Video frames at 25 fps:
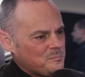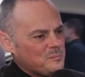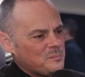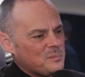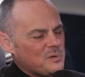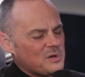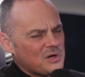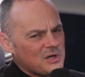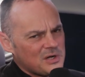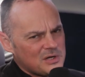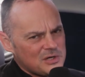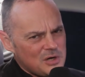
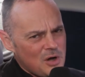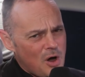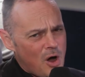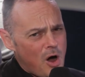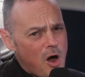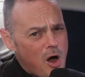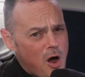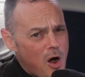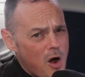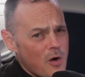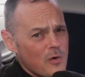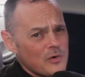but a
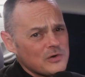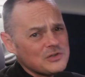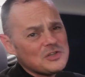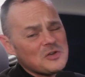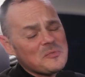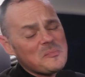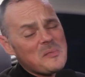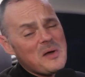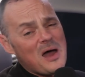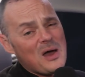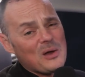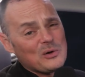car is
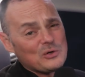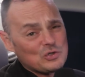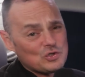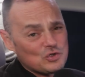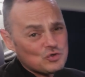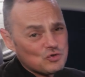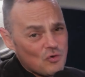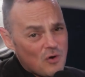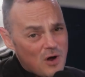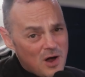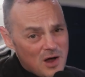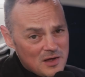about
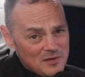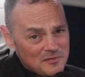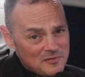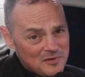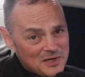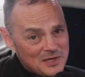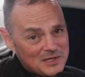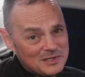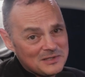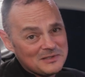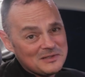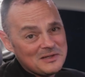
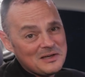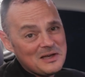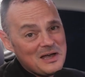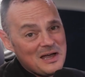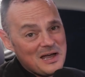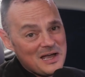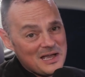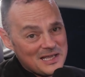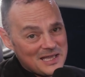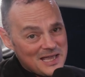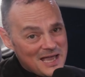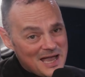driving
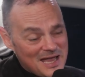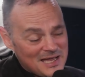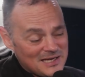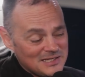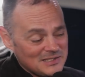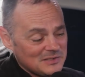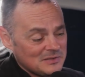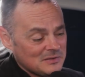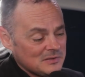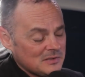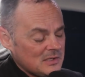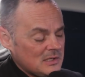
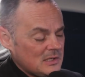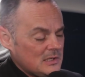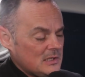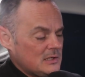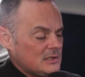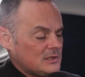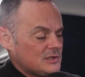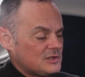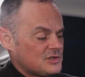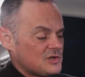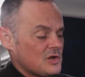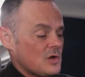again.
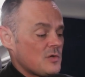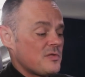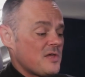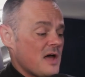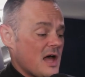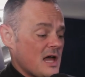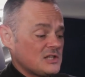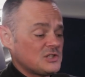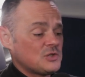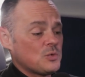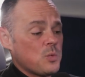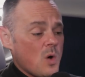So
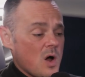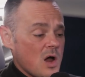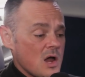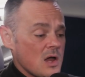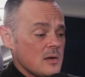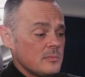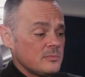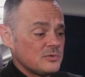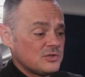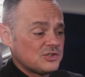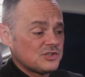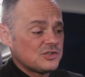that's why
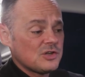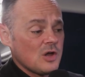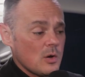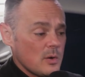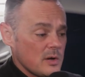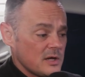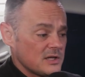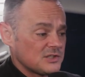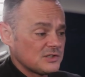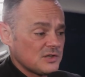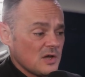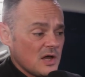I'm so
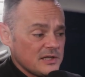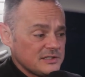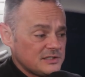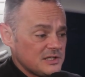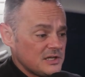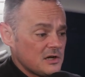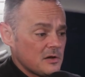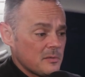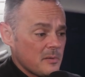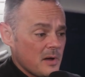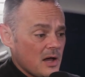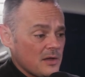
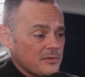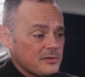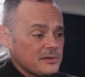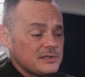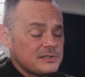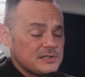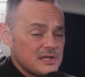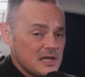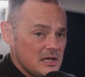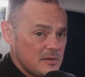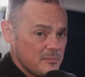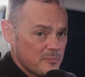excited about
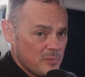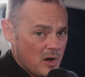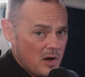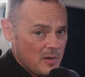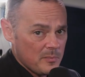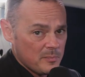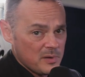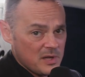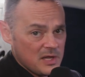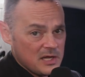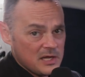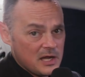this heat
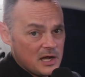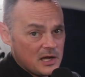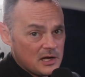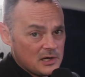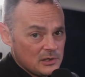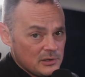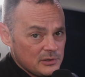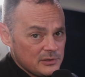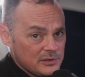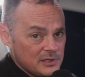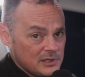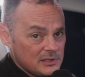pump being
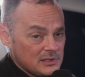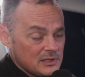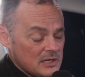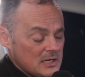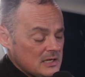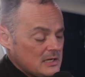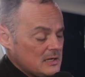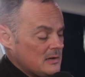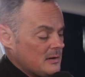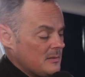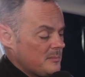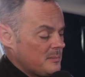included,
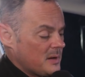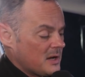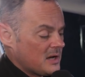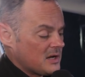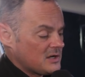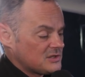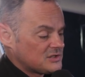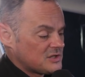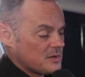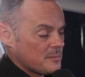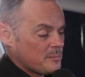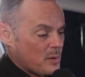
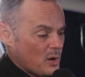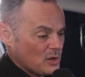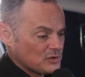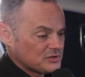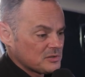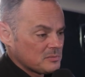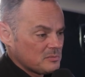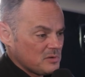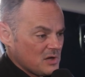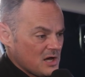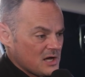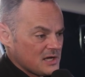because the
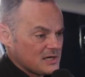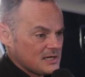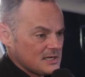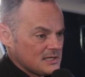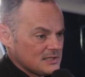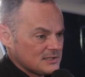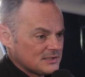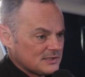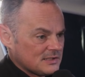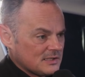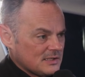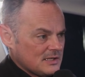bottom line
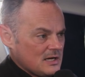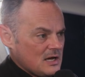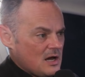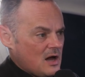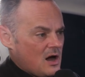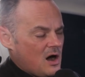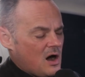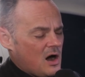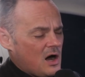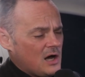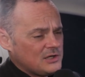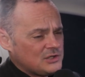is
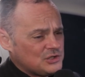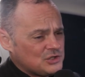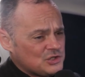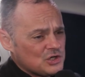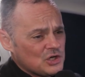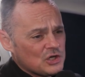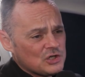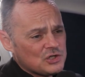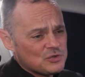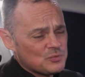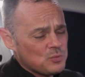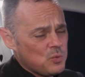I
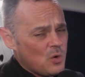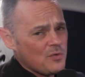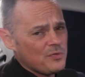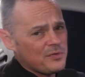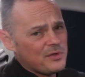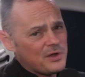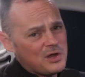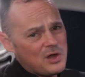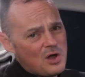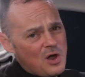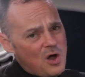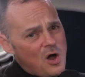just want
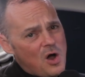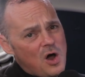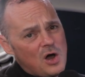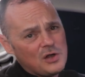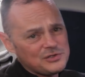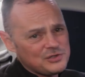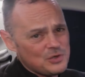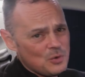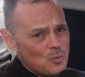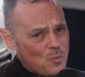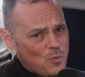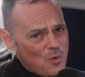the car
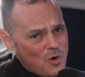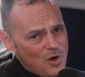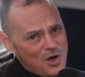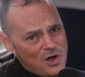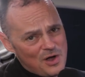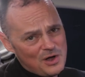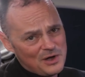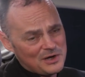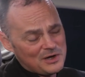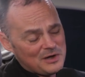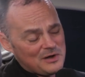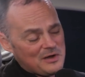to
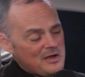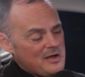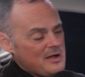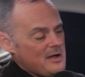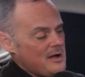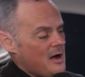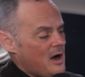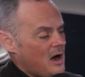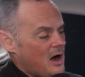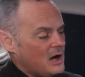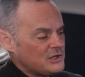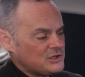work.
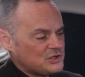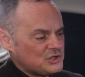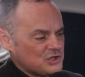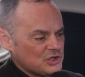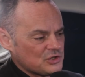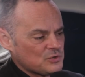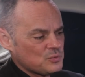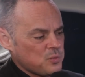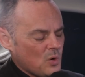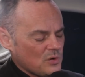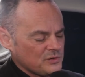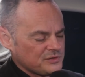I
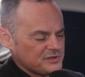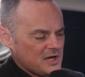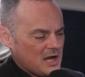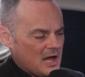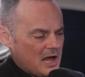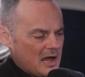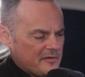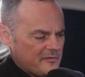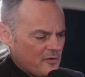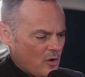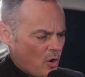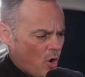just want to
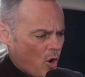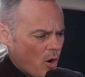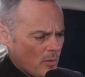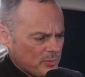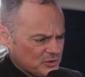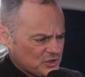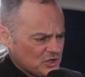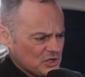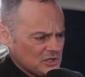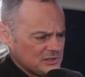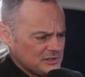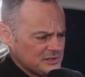have
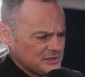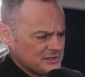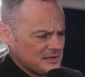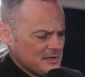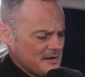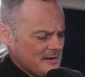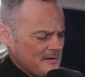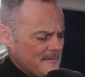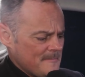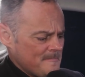options